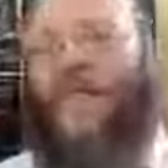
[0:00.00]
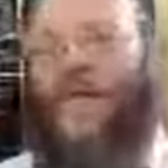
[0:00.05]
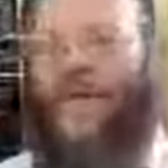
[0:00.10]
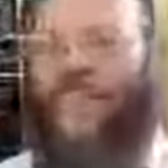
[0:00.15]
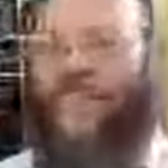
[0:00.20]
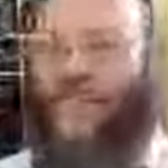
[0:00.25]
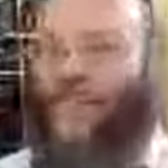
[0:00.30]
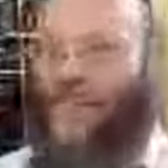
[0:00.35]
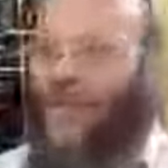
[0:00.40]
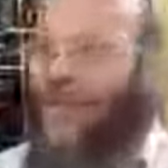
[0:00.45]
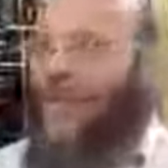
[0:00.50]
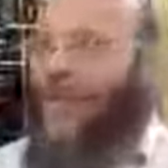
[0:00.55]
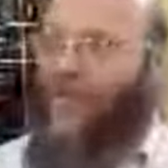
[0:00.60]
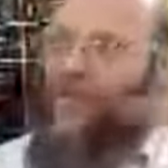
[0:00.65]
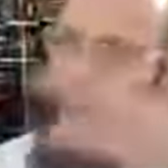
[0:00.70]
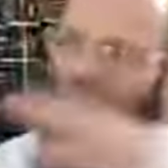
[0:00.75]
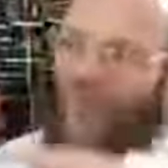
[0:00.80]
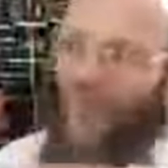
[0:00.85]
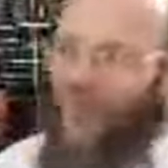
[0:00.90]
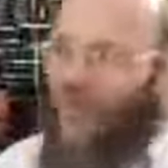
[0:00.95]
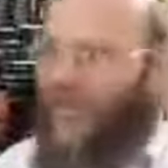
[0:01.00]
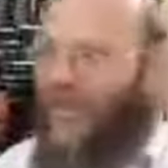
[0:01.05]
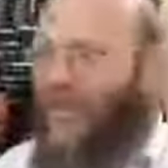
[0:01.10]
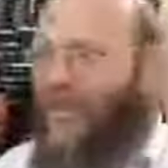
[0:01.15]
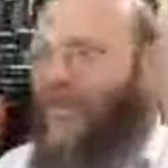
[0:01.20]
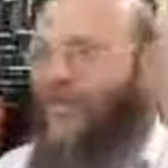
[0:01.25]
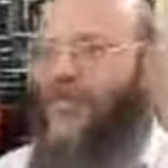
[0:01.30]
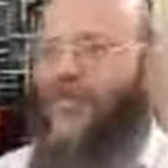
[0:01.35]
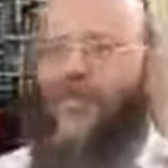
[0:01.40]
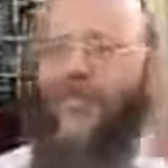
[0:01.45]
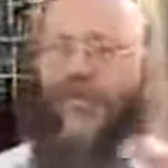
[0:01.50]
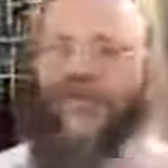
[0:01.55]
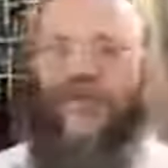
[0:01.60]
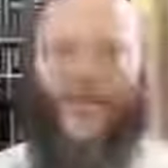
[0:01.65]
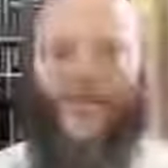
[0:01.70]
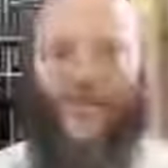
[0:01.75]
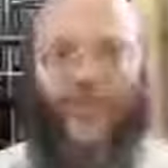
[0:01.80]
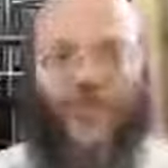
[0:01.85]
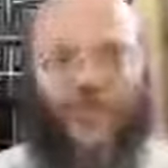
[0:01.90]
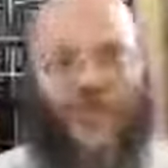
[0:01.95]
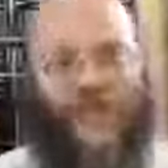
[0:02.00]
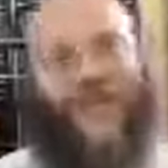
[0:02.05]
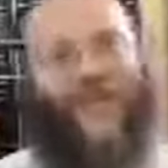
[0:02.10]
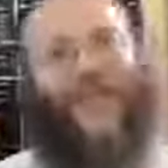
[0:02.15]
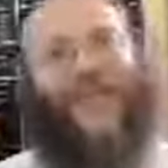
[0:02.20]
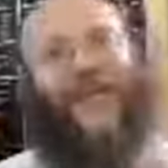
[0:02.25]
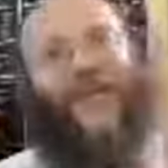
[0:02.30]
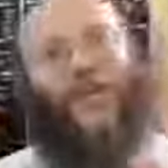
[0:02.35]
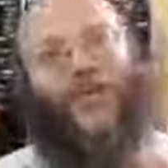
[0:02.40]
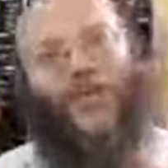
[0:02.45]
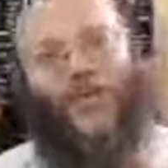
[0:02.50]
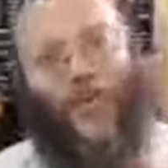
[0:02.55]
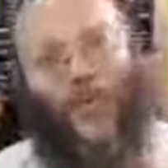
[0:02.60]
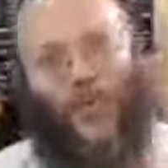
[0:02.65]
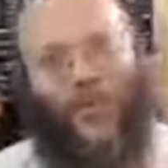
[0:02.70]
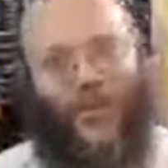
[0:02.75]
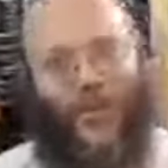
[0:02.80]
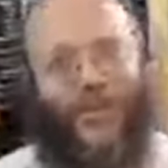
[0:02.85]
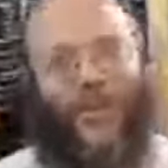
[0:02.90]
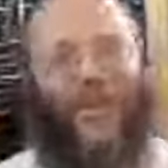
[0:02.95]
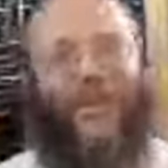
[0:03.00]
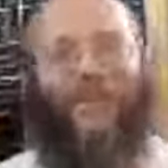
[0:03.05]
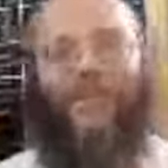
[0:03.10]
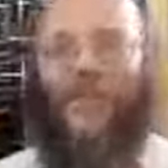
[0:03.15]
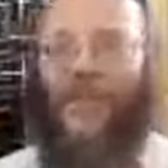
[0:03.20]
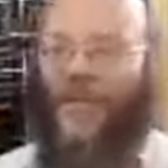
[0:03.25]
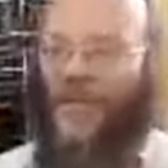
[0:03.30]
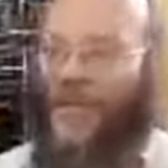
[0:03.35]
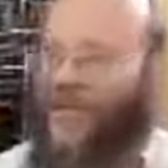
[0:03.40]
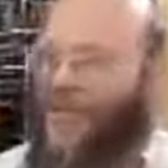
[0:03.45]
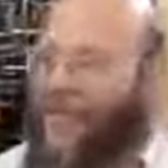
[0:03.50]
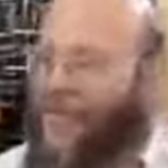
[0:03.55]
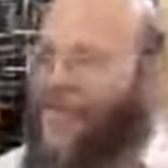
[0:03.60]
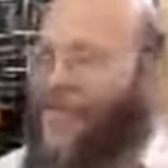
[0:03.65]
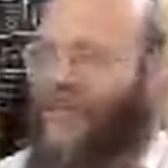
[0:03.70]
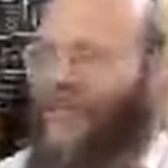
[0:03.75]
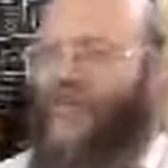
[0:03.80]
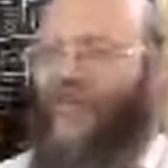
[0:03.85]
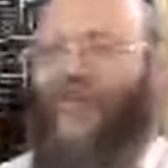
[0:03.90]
everybody was doing Kiddush, everybody was eating, he was watching them, listening to